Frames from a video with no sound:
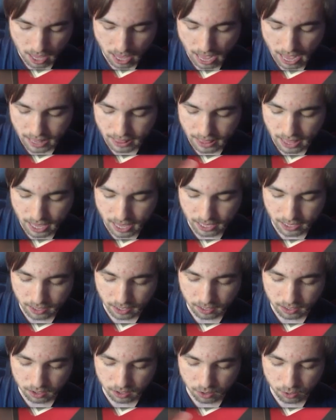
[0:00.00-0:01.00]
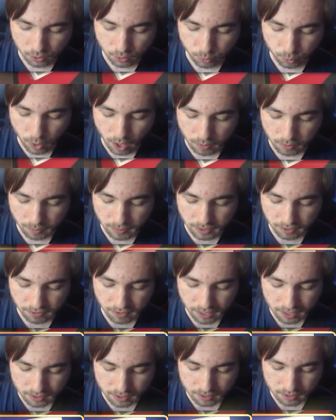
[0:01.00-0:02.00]
and then do Rirami
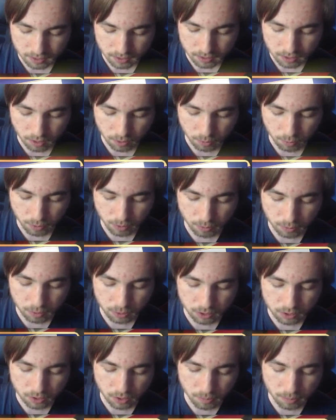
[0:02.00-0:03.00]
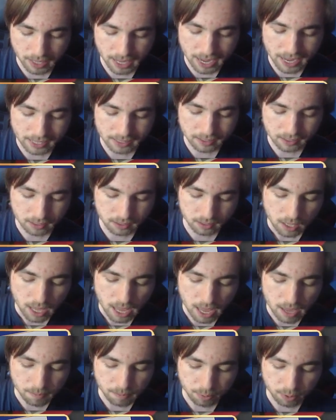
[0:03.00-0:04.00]
effect. So we will Soul Blast
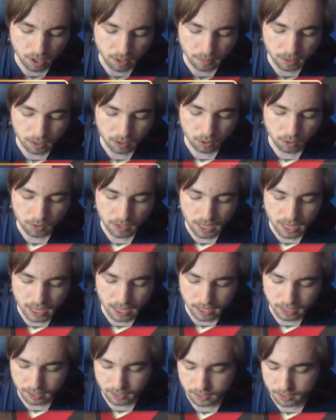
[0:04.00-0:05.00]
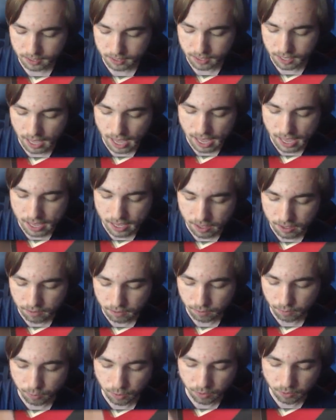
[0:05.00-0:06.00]
a promo and
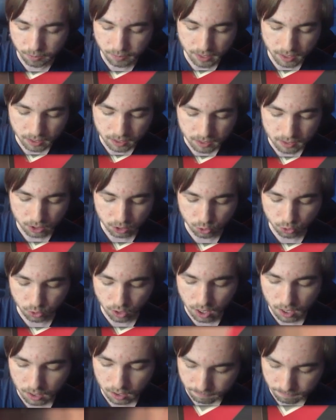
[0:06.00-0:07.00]
a Rirami to draw.